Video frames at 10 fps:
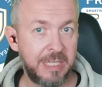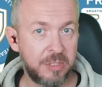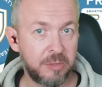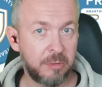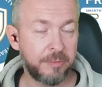I
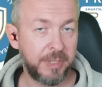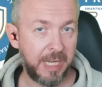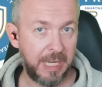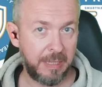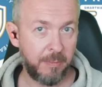installed the
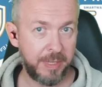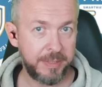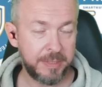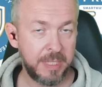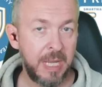L
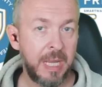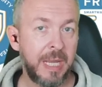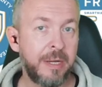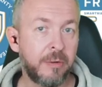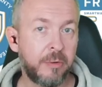ones,
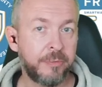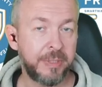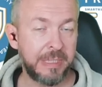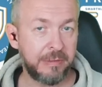and on the